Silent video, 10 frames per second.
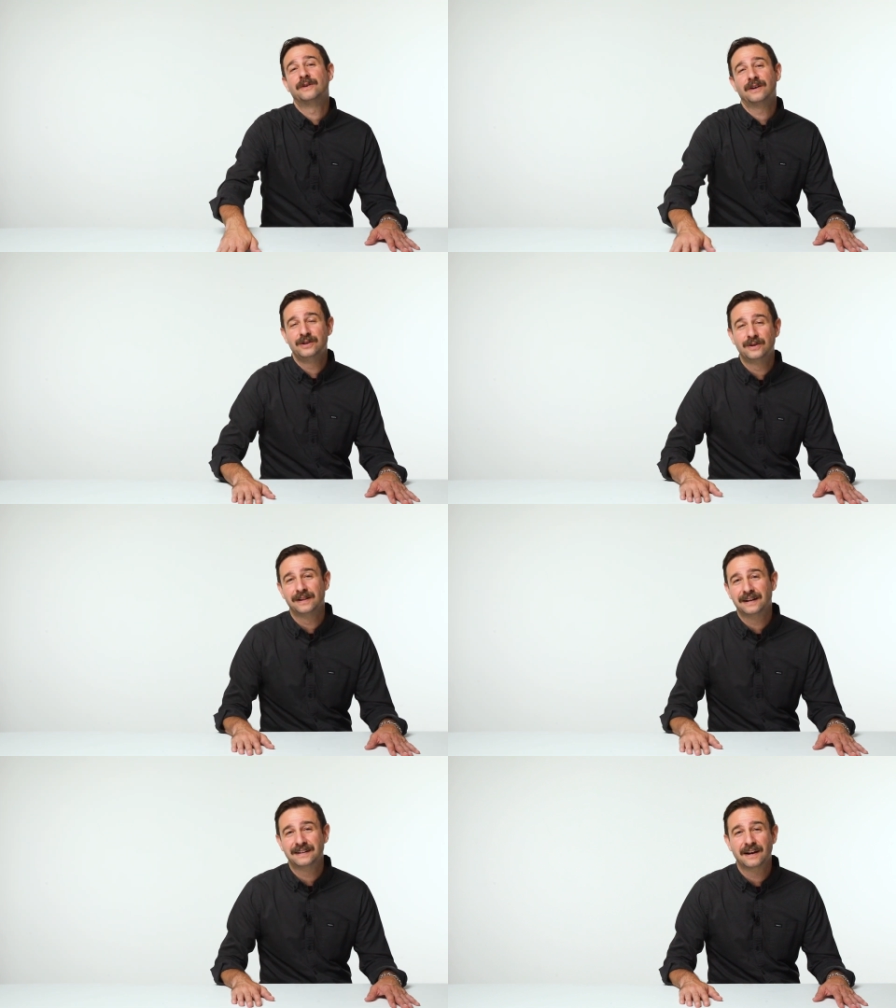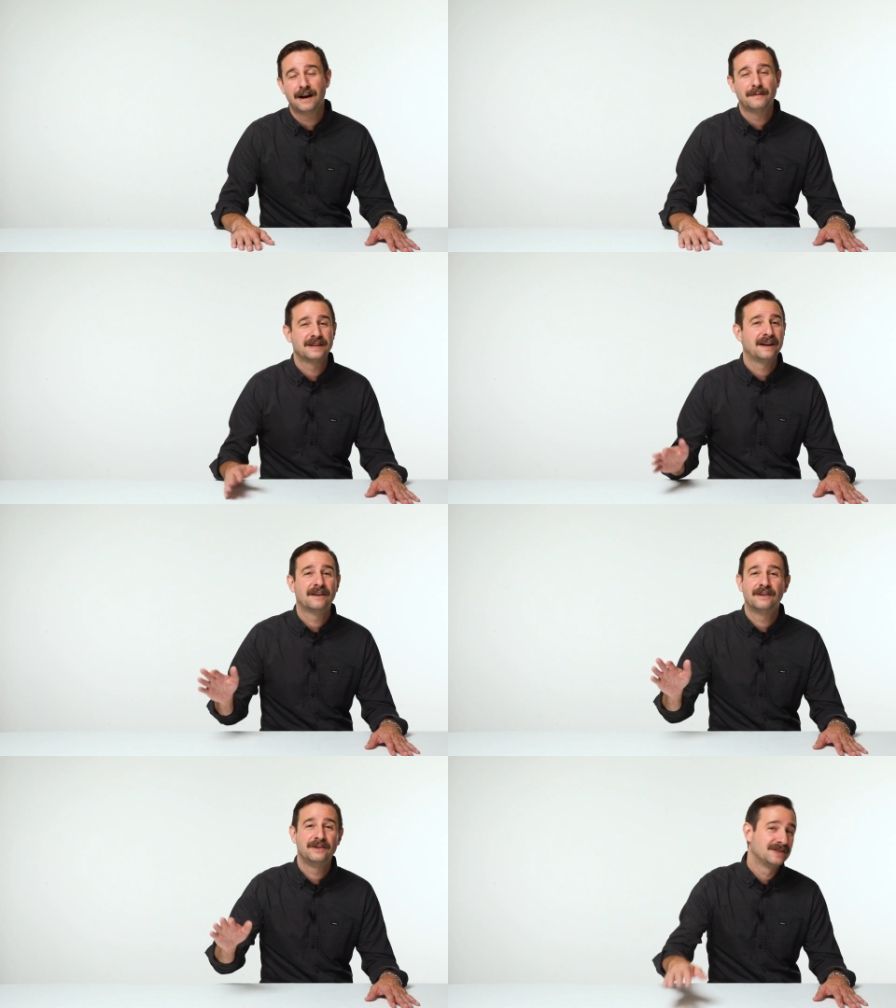are you collecting Khamzat?
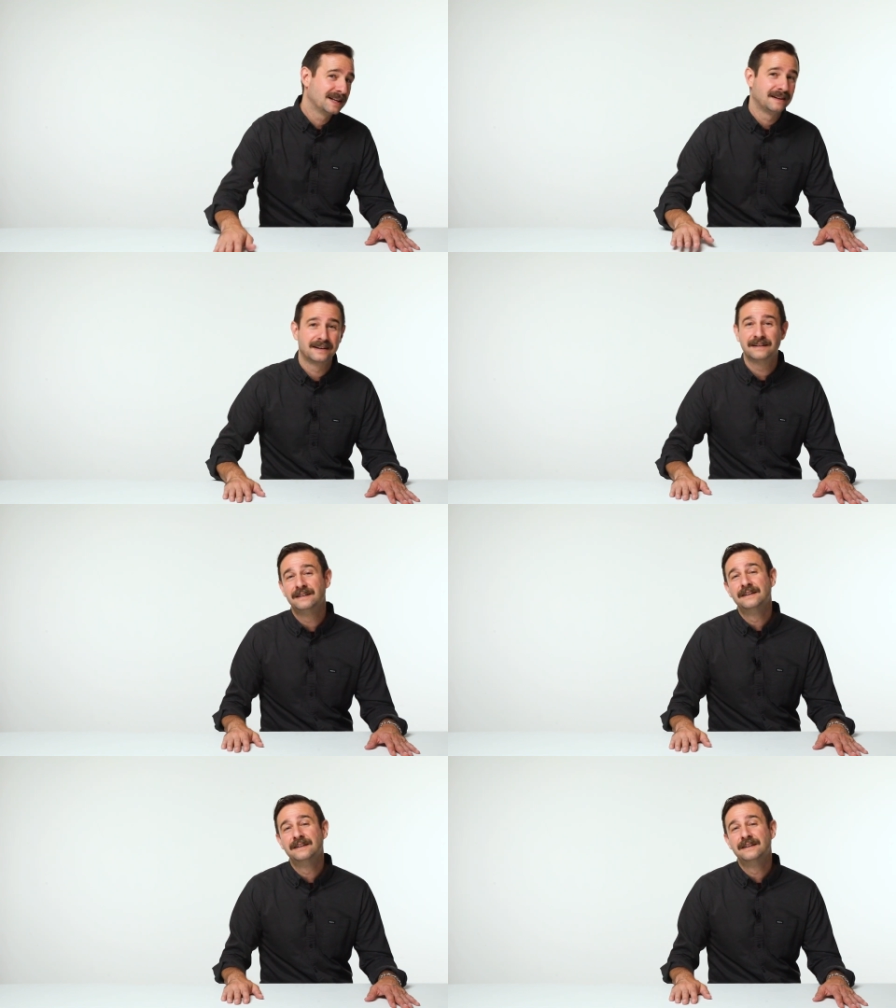Are you selling?